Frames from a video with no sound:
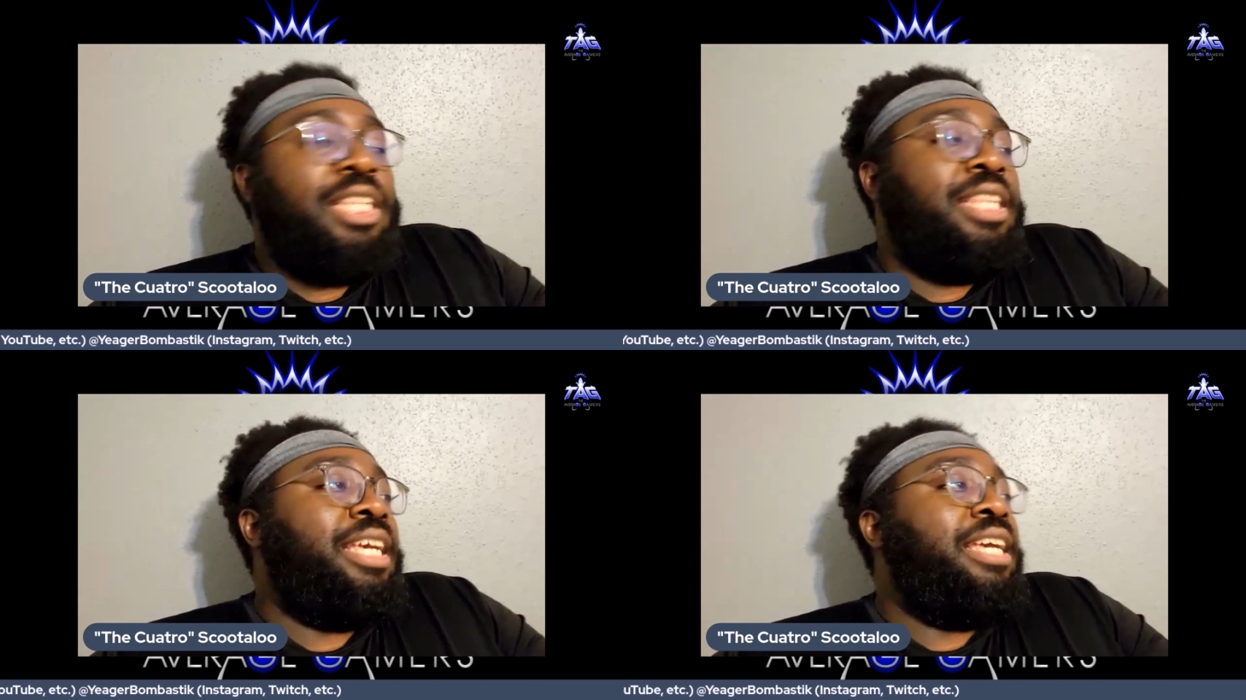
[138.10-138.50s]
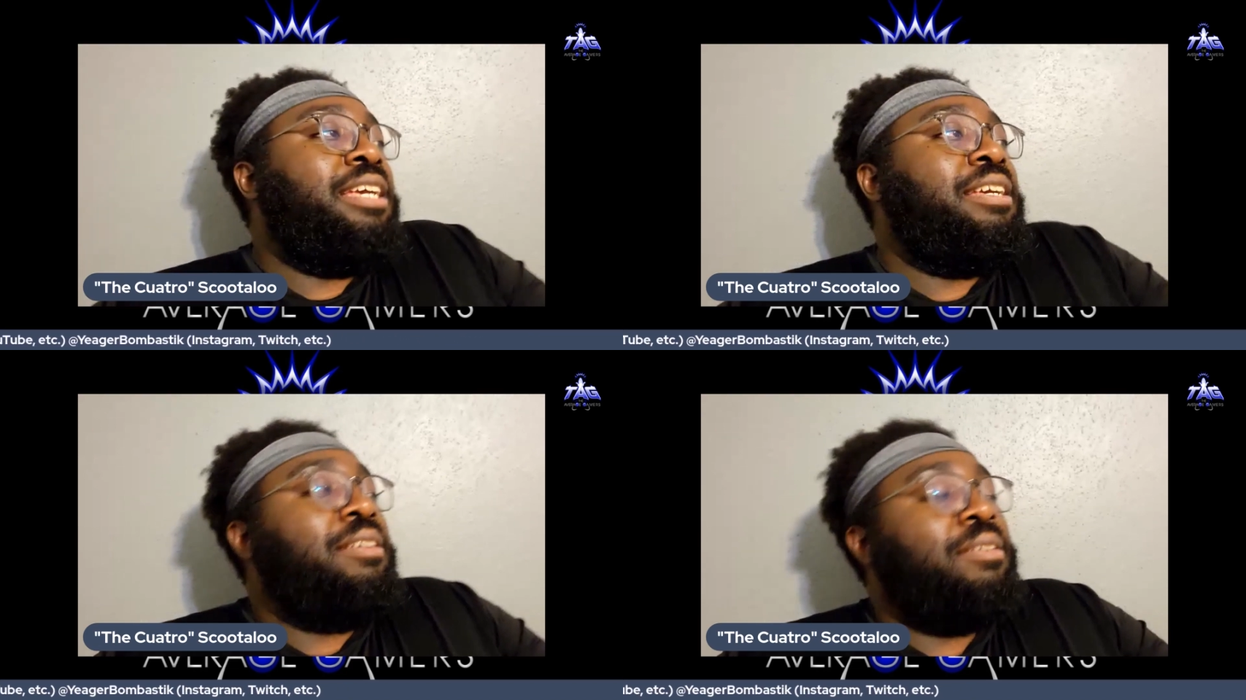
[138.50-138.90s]

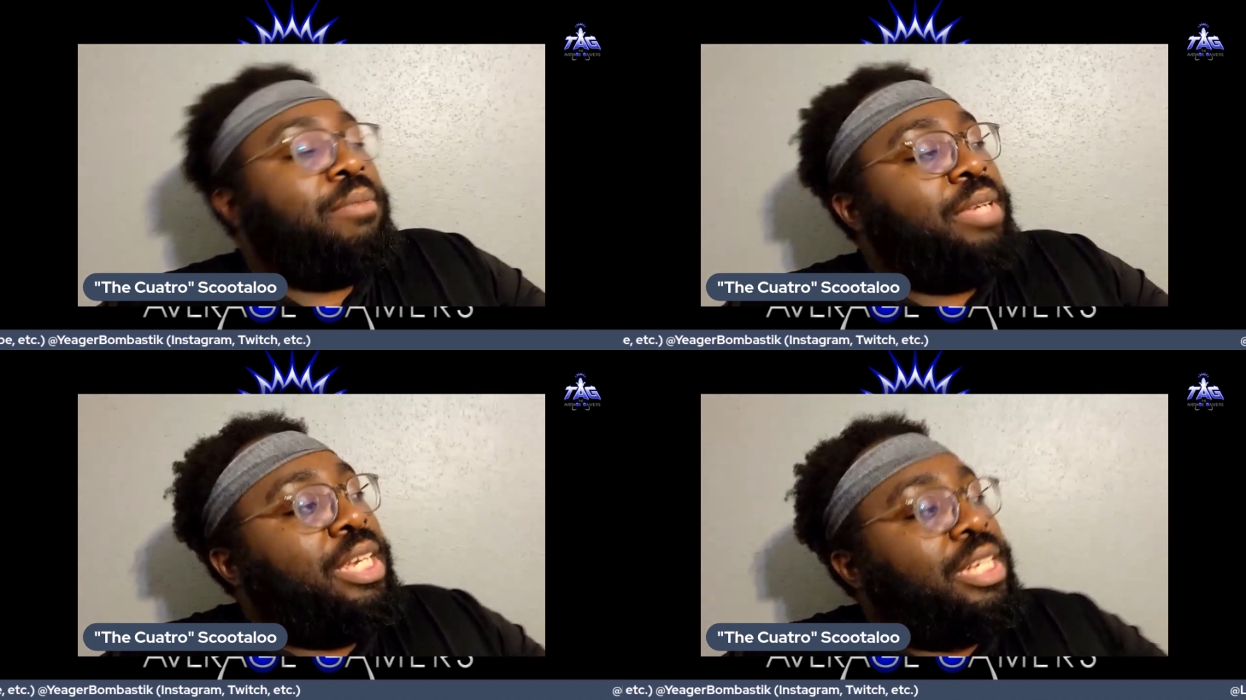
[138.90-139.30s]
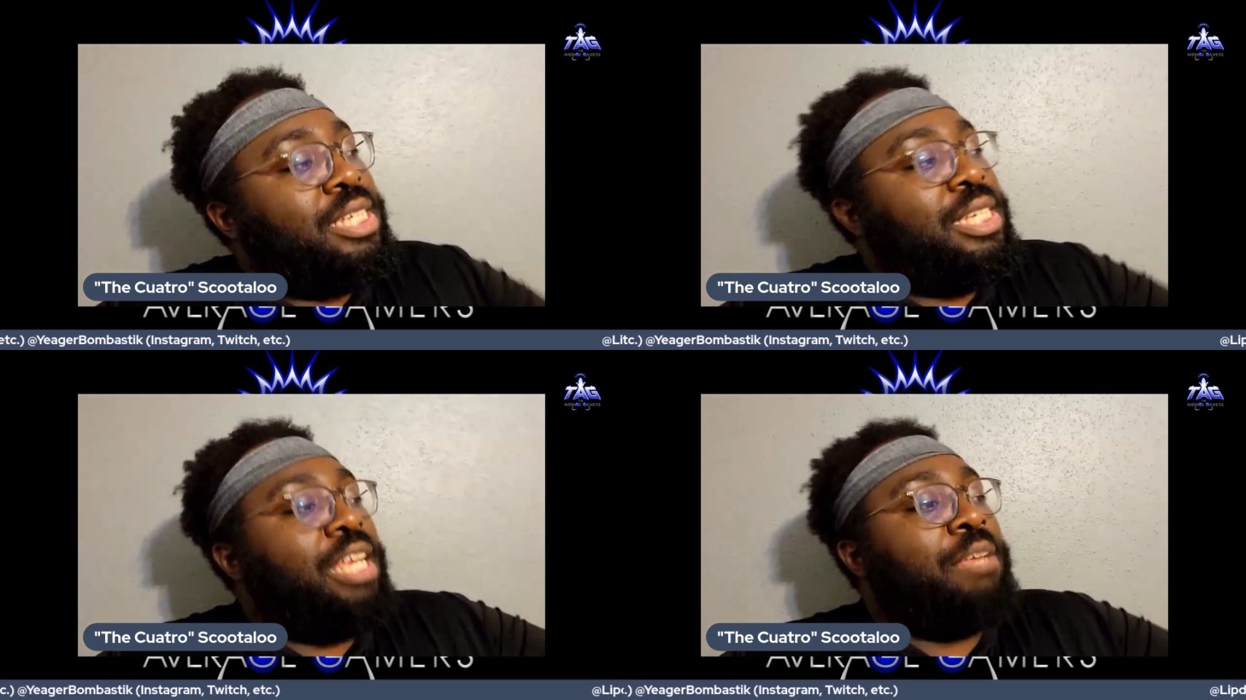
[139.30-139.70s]
Then we get a
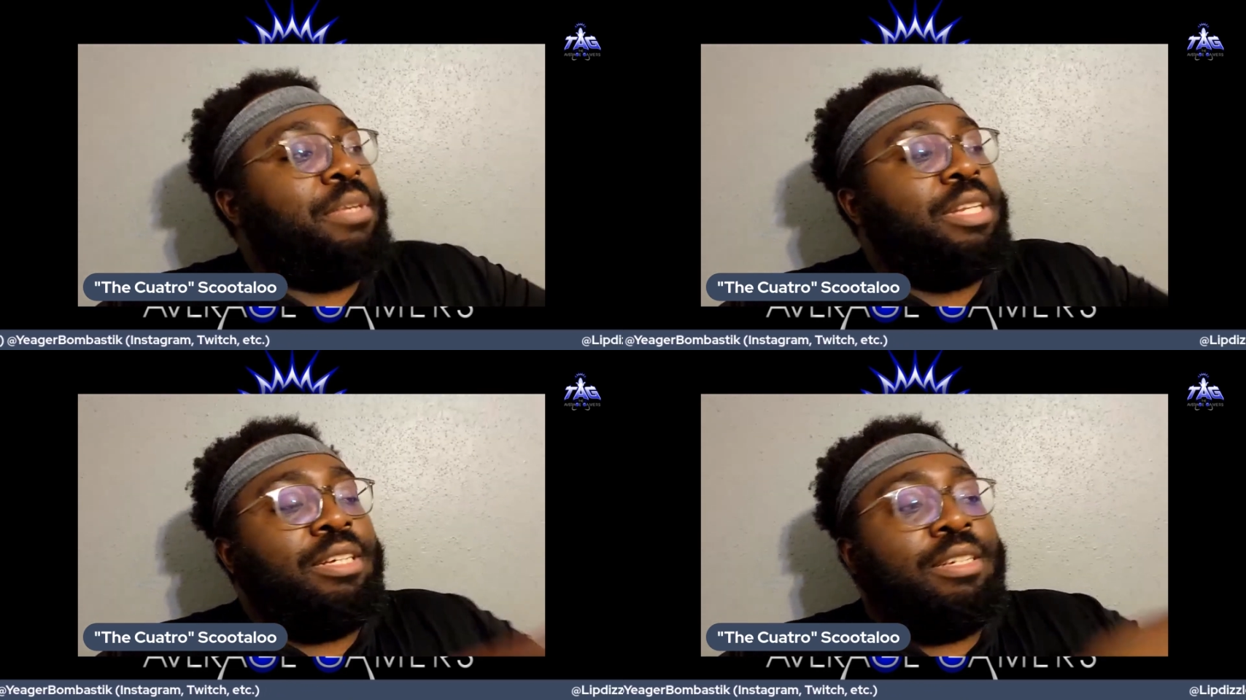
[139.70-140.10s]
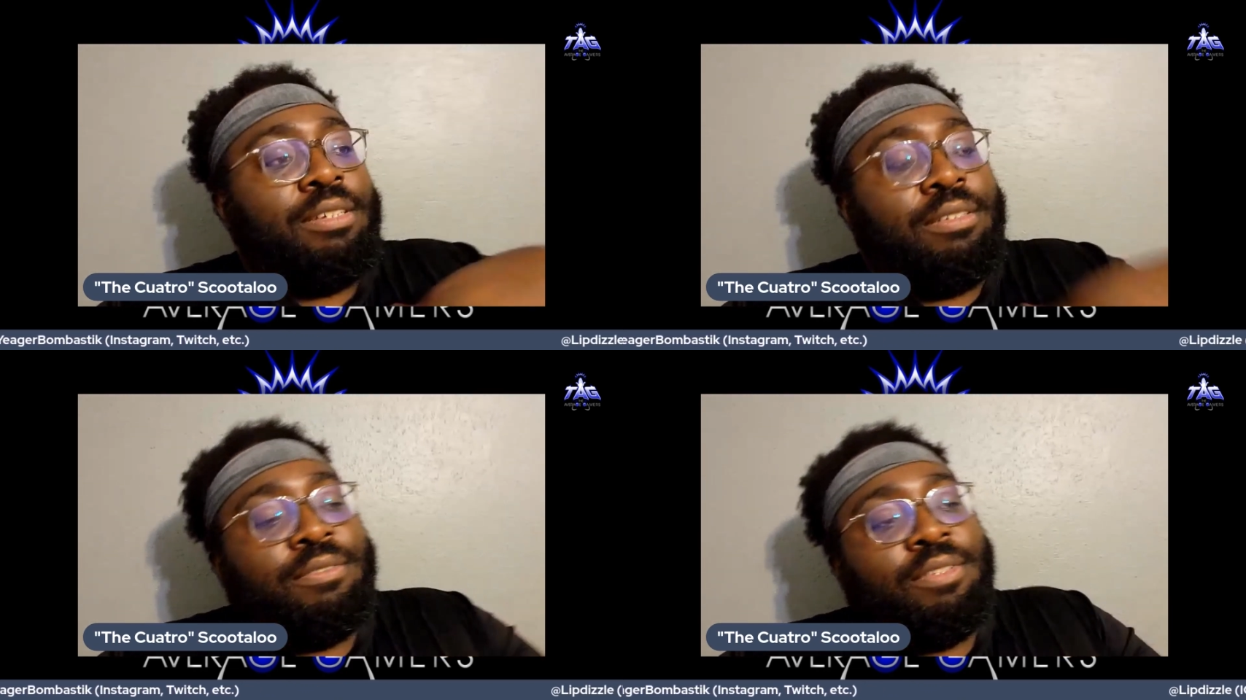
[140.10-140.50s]
segment
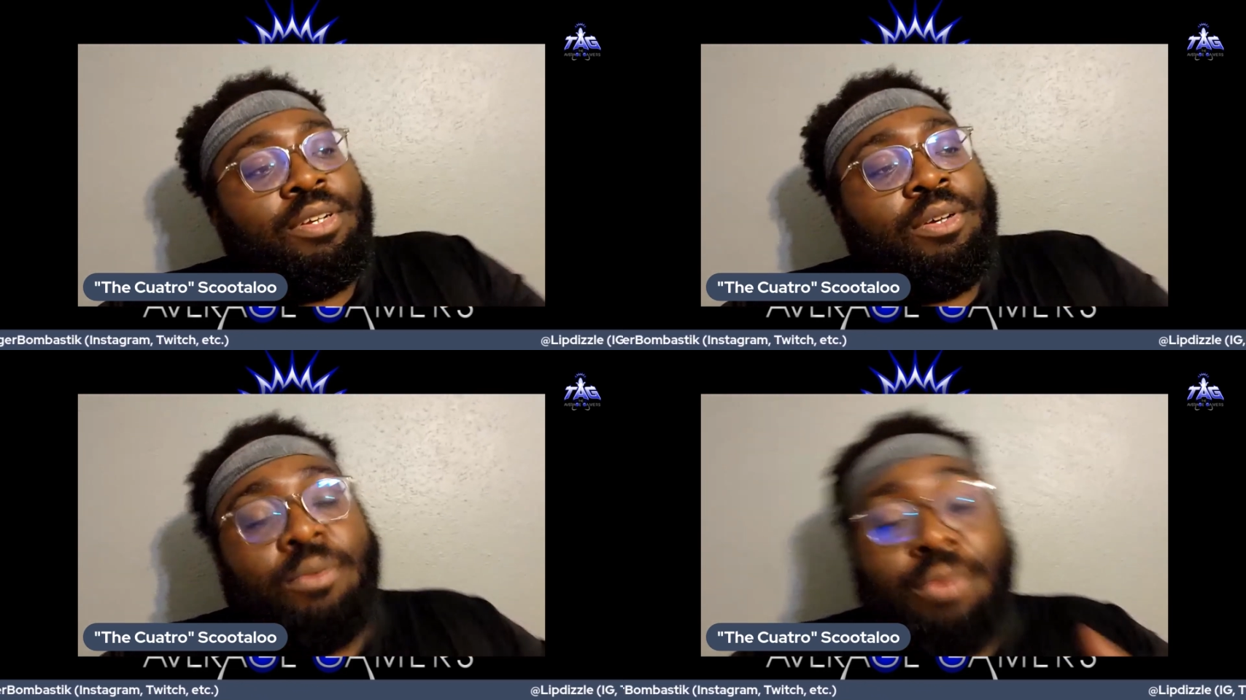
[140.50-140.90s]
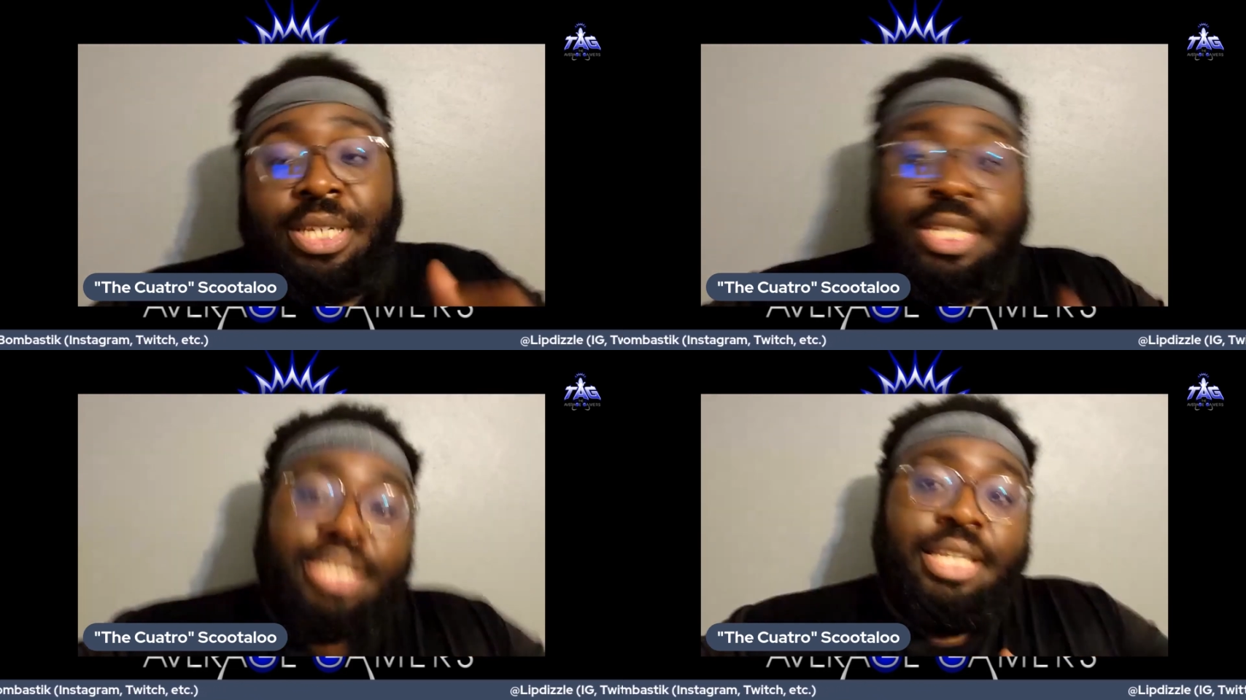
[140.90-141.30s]
of
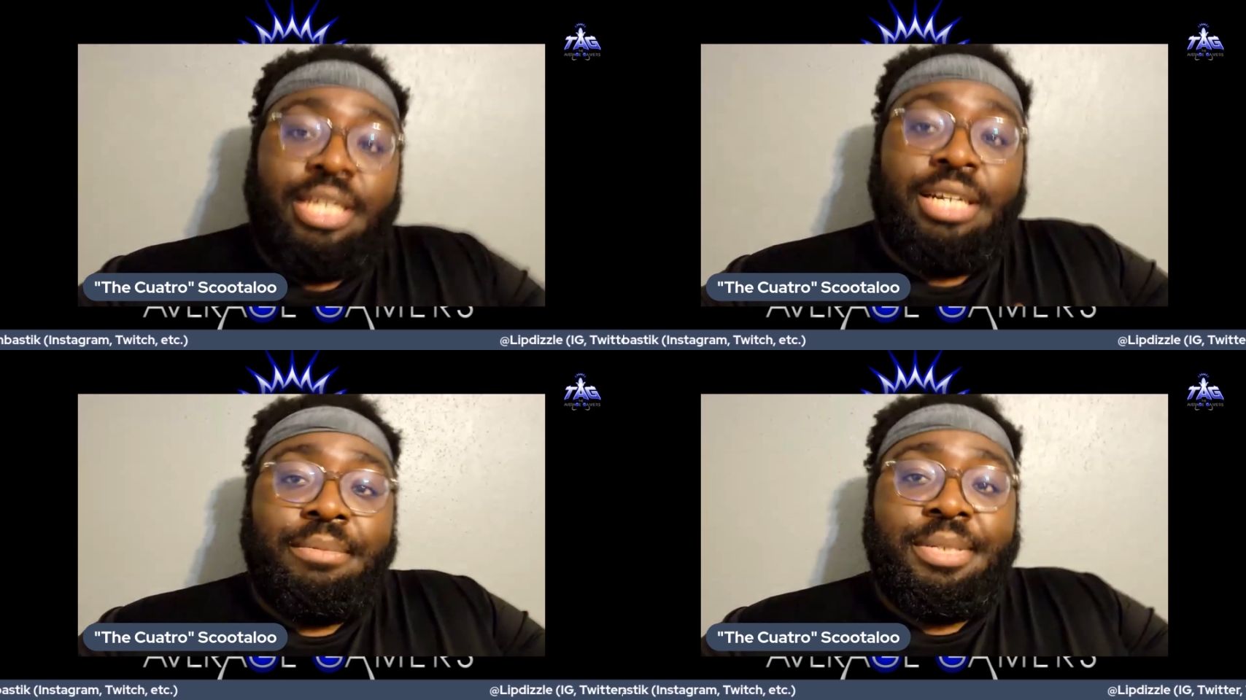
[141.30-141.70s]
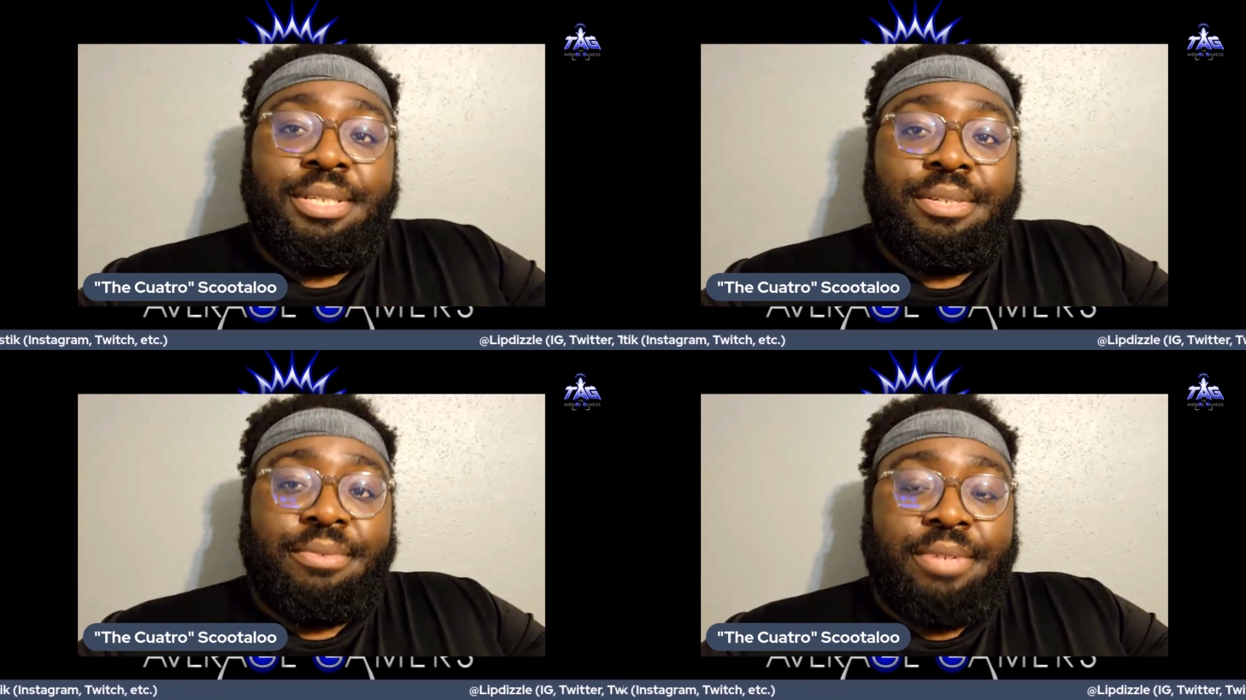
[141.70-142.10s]
Wesley coming
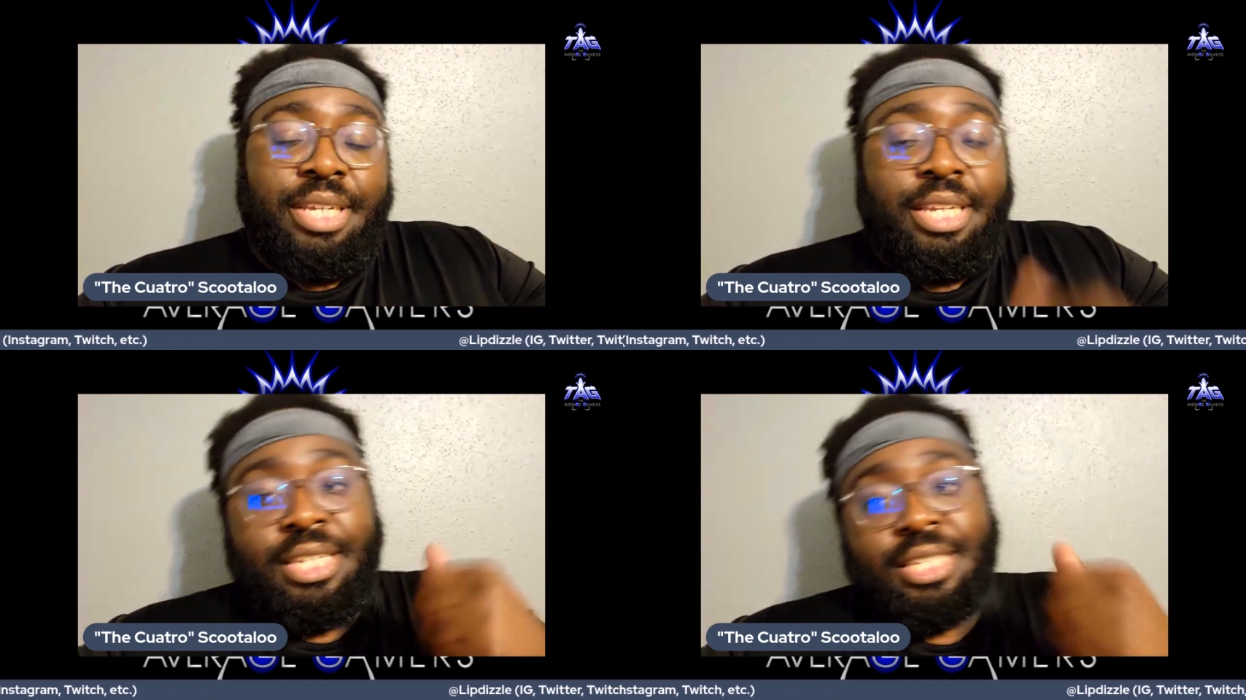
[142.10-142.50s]
to the ring.